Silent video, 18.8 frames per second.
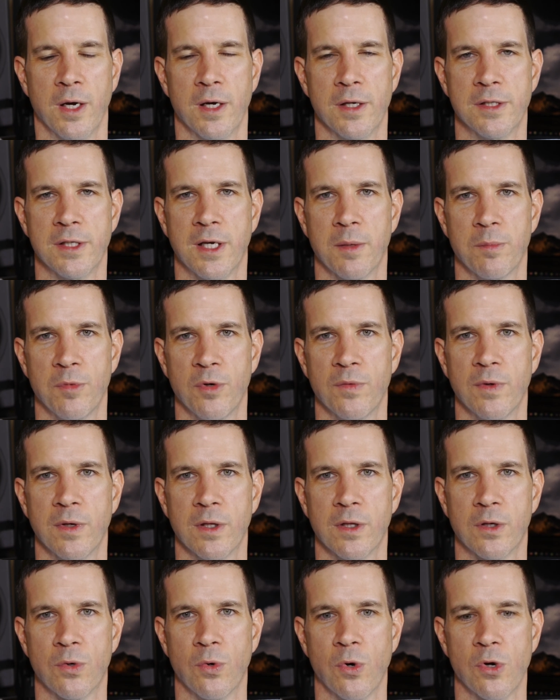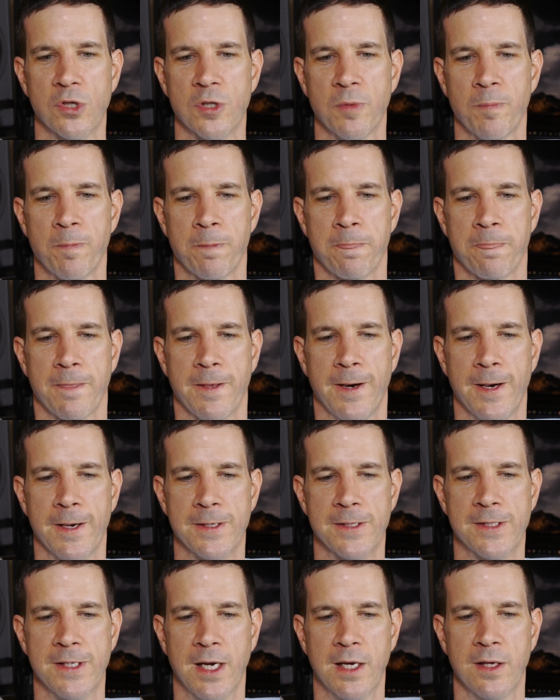to get moving in the course.
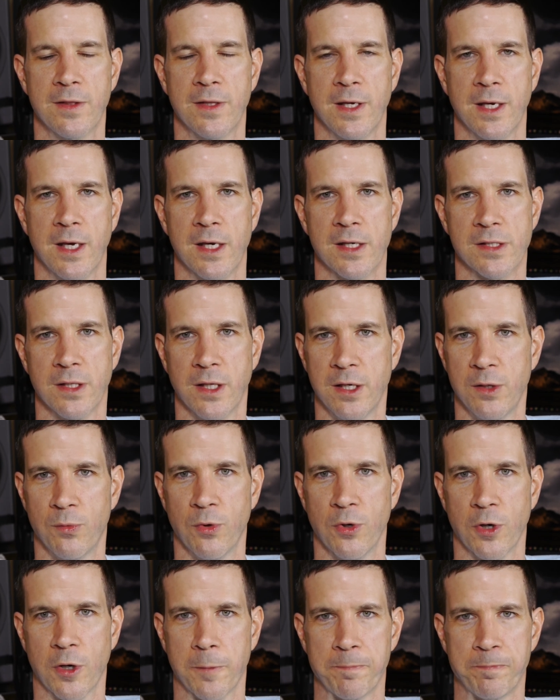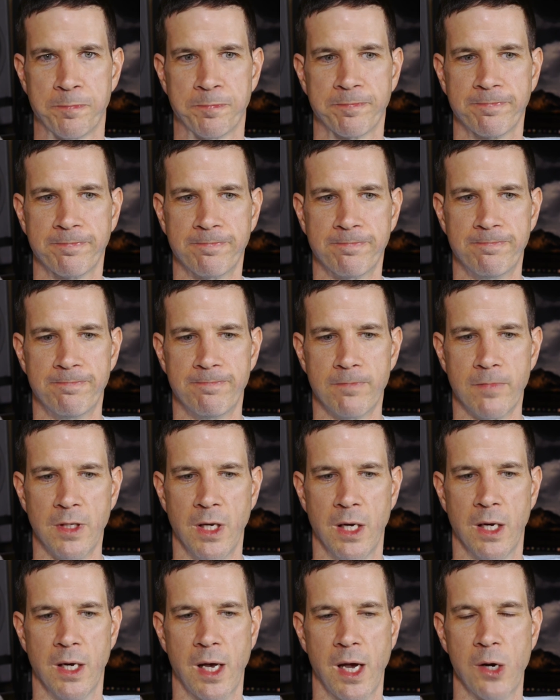Second thing is late work.
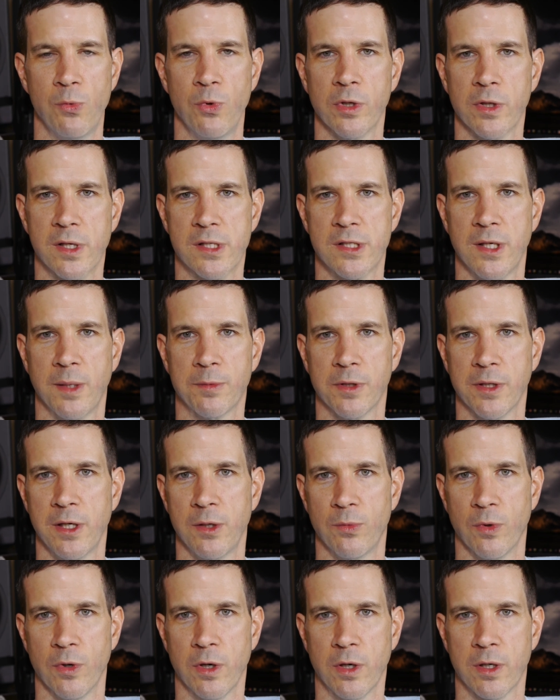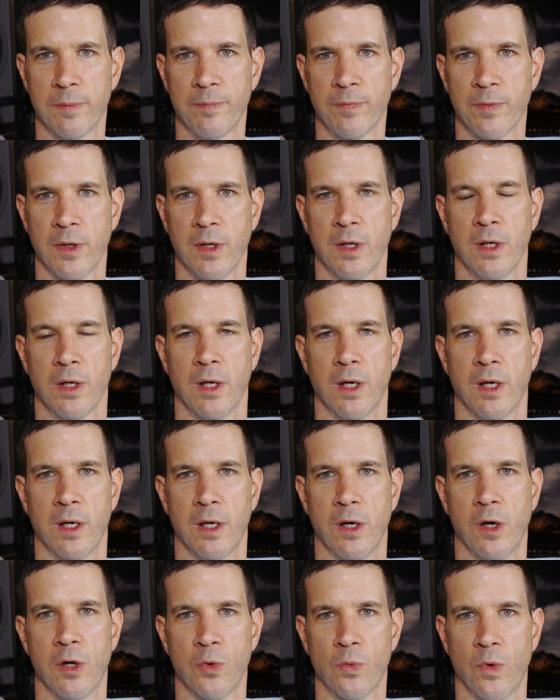I will accept late work
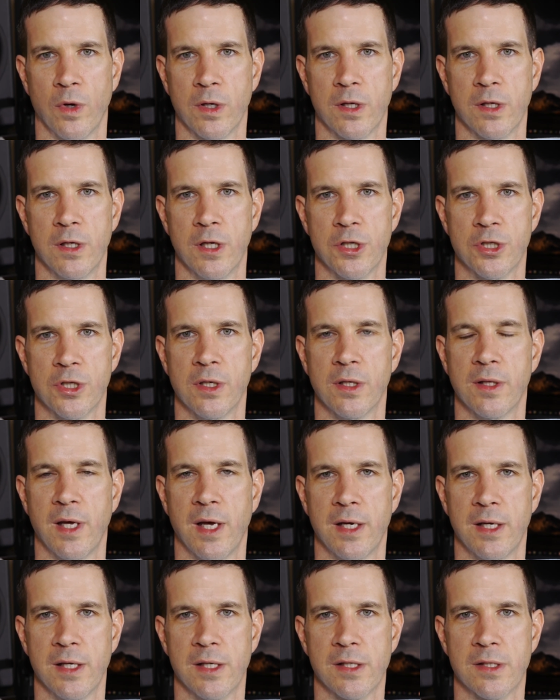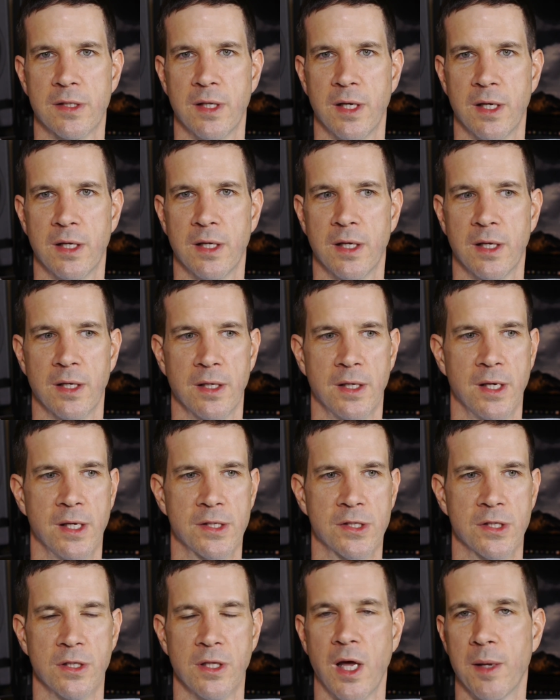on one condition, and that is that
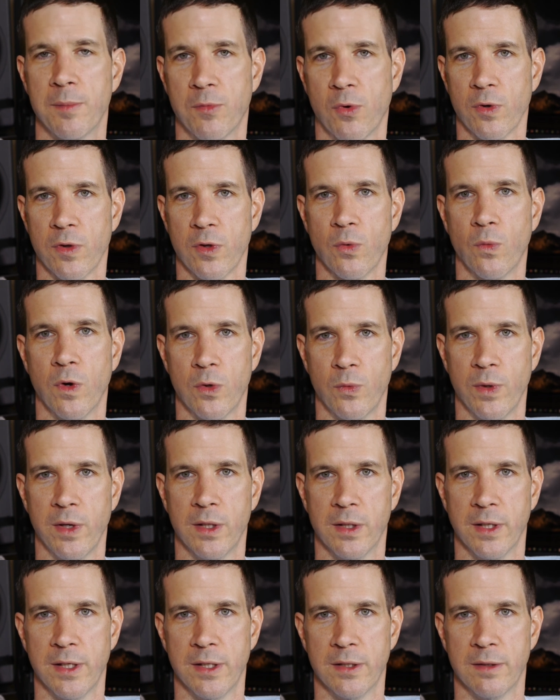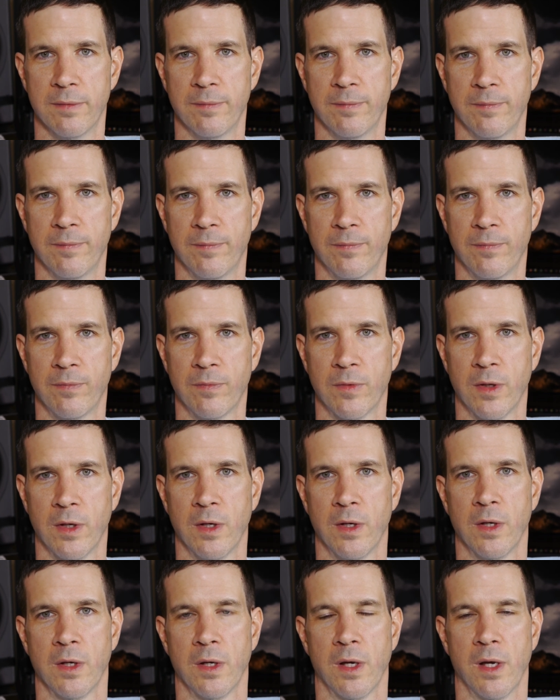it's not than 1 week late.
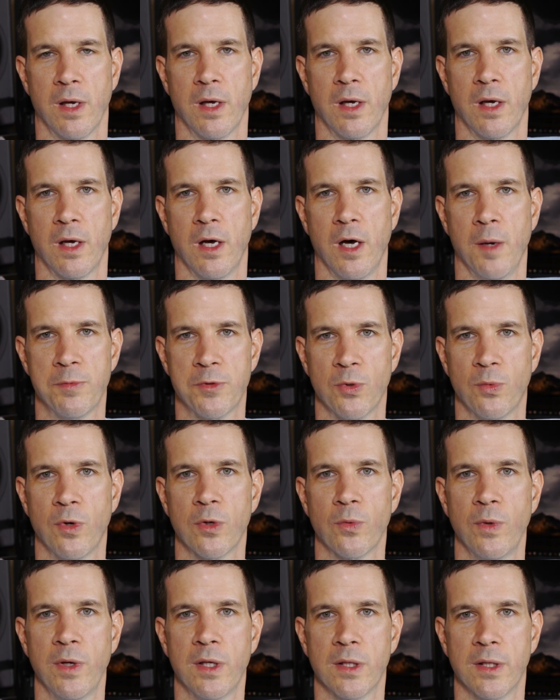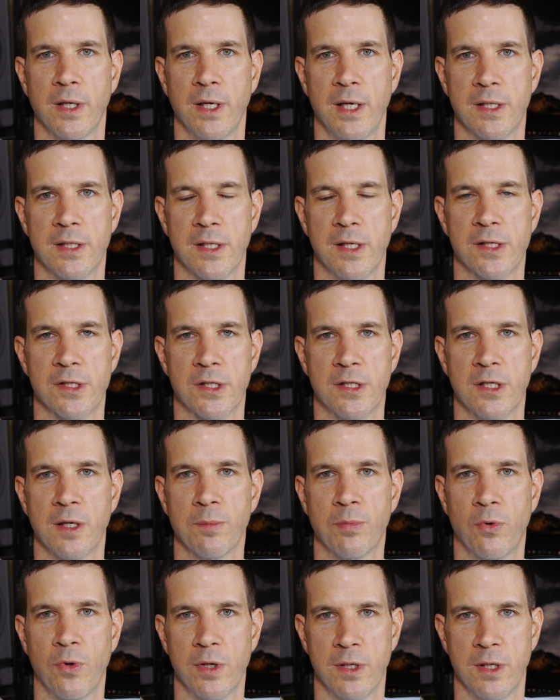Up to 1 week late is a
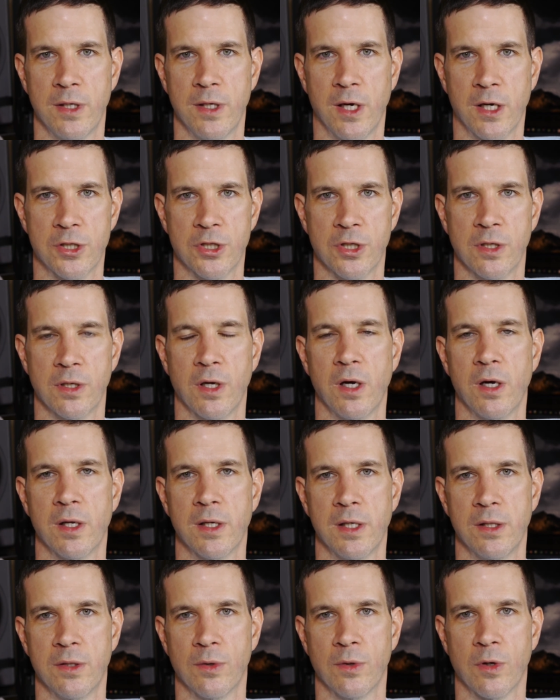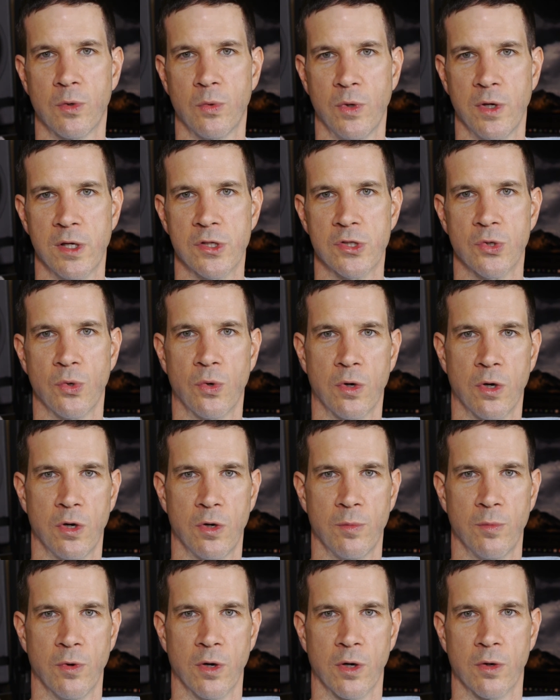10-point deduction on either a quiz or a
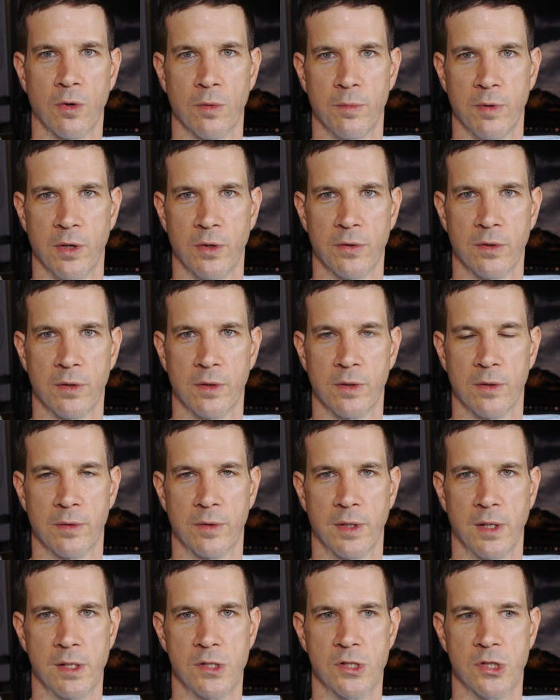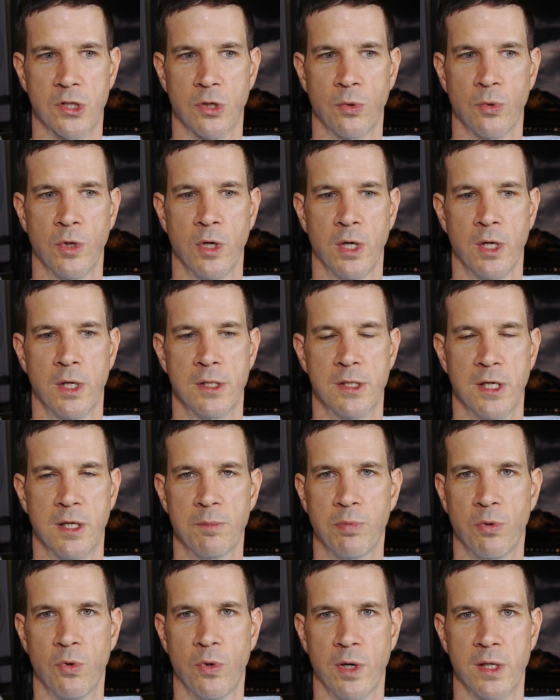homework or both. Okay, so 10
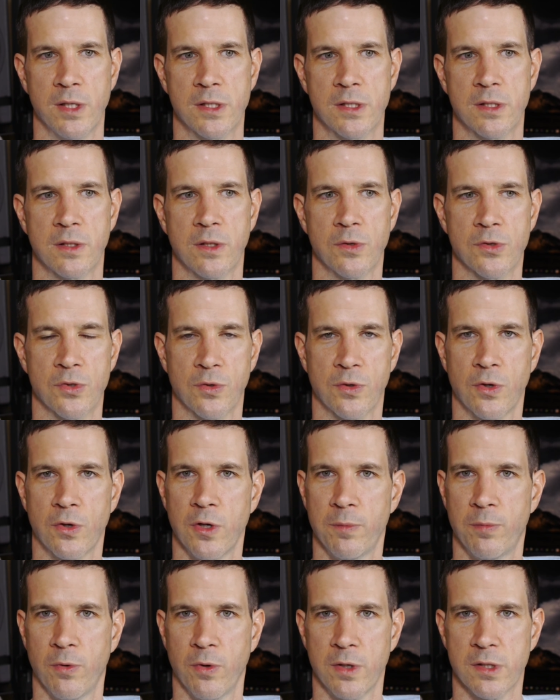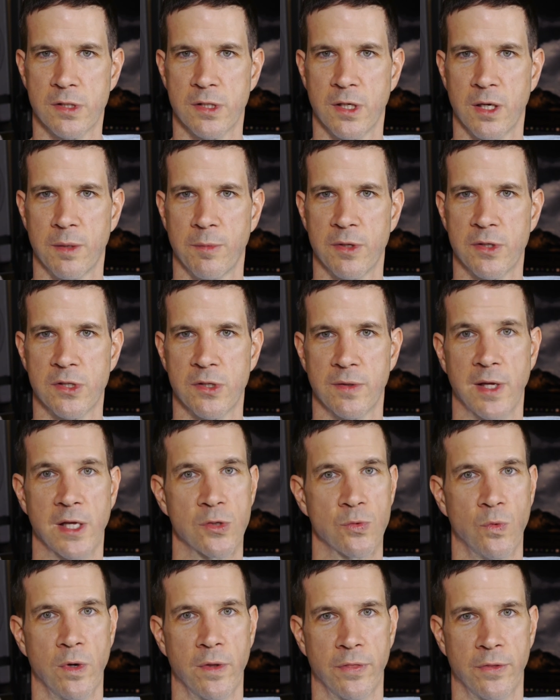points, those are 30-point assignments, so that's
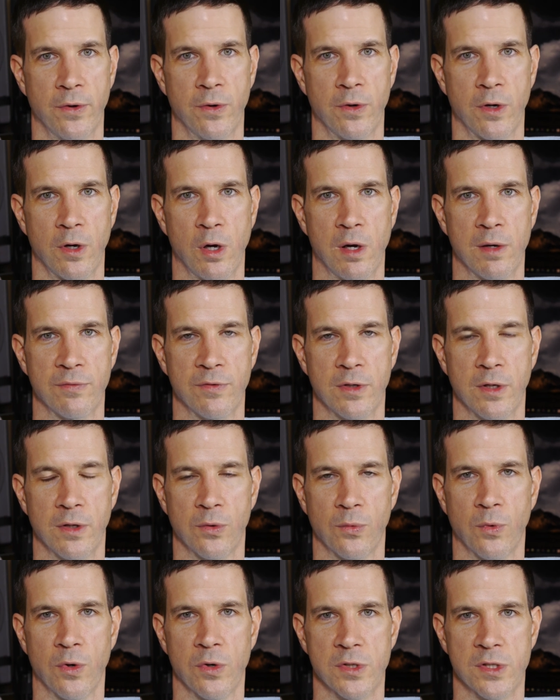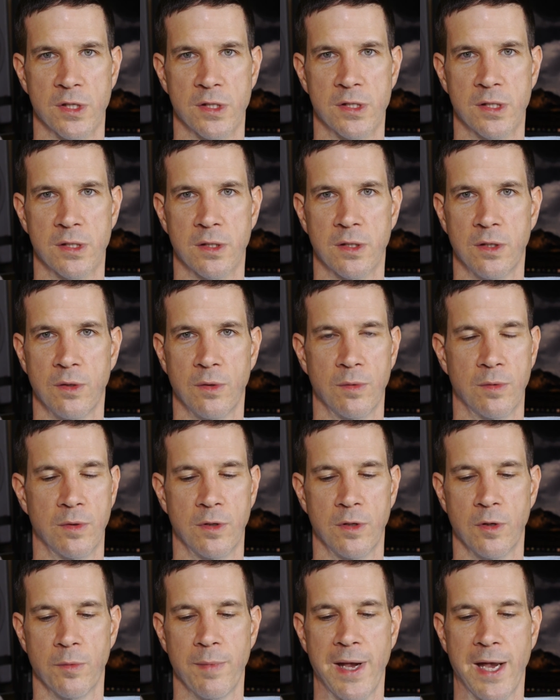1/3 off. In other words,
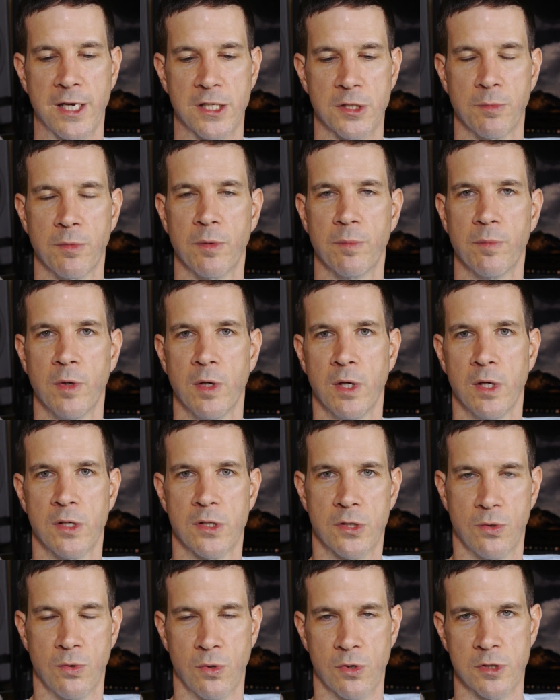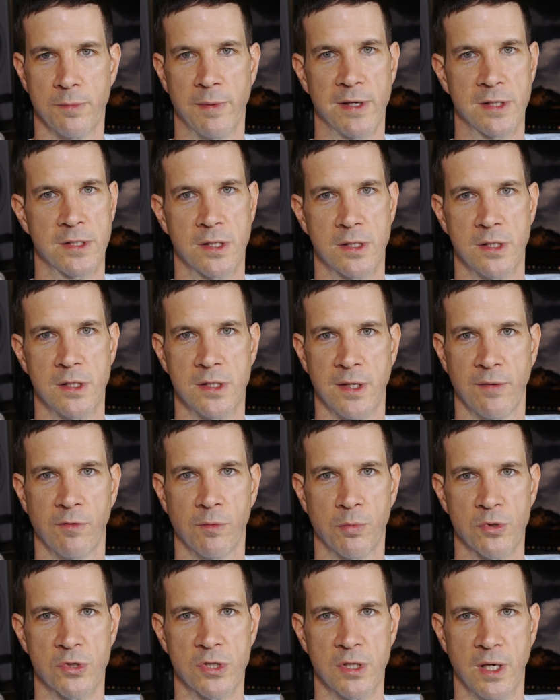your maximum score is about
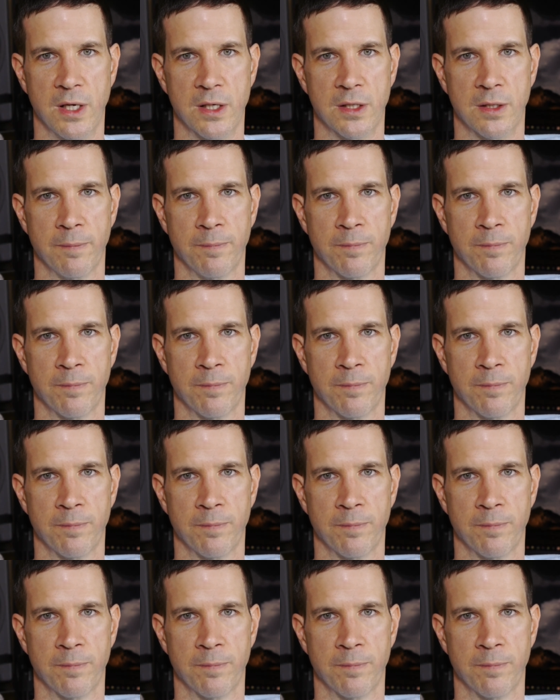67%